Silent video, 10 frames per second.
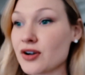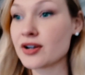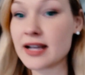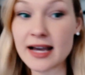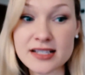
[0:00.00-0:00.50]

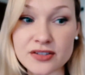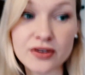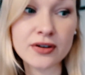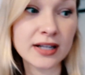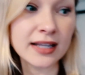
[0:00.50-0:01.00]
very nice, it's
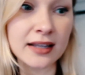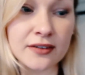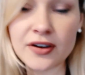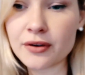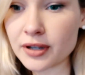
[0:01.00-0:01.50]
very
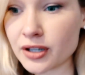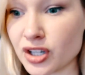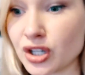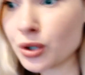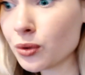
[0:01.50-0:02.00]
clean, very
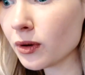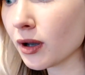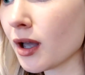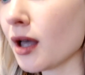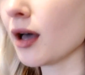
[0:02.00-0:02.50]
new,